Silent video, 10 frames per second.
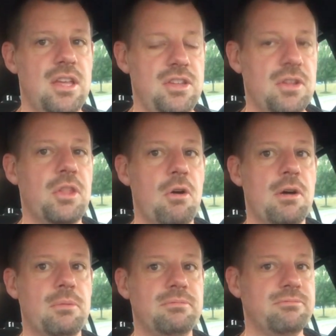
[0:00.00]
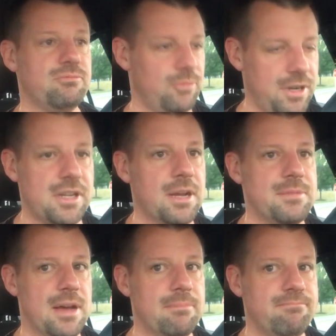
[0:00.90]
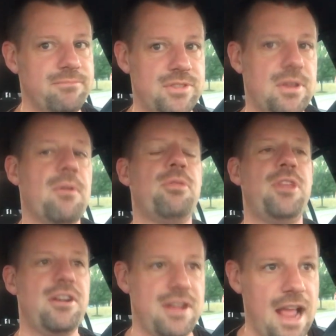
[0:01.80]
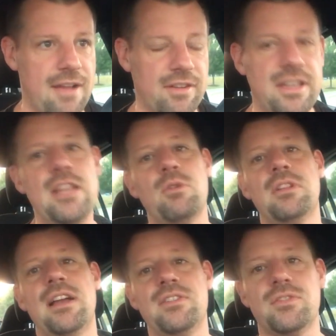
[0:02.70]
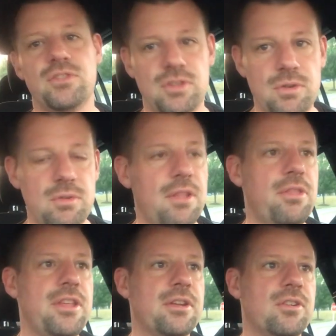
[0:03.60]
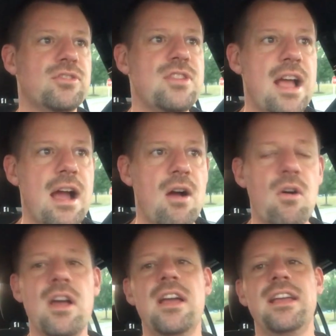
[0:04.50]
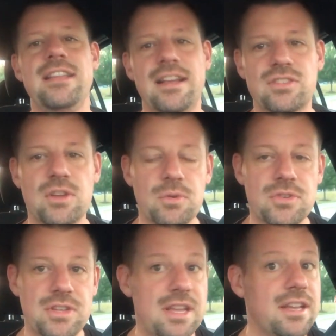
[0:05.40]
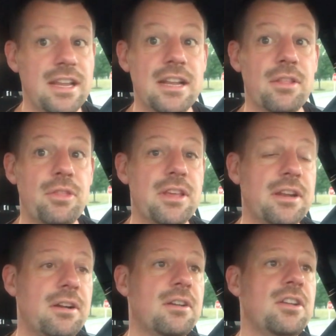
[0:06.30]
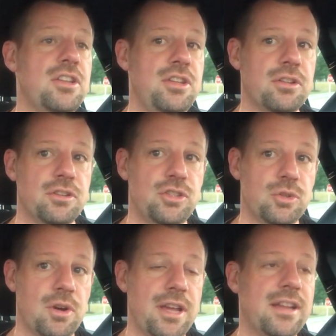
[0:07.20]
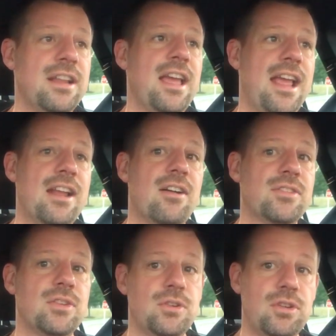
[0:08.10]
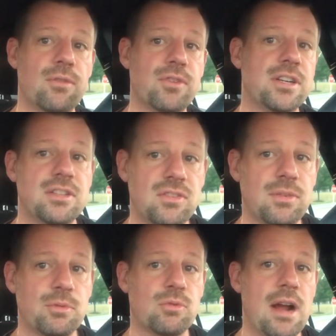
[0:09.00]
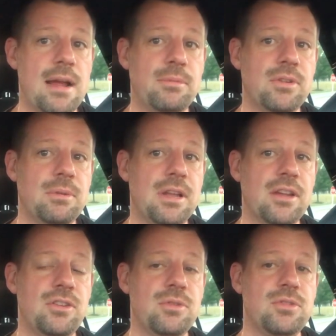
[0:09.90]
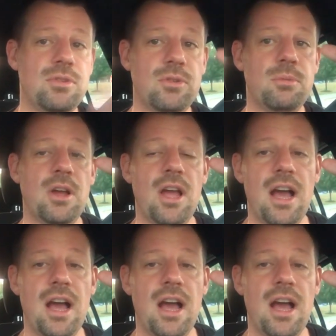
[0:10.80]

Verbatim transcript: you'll know when it comes up. So there you have it, Equalizer 2 in theaters now. Yes, go see it in a theater. You'll enjoy it. And also, don't forget to subscribe to me on YouTube,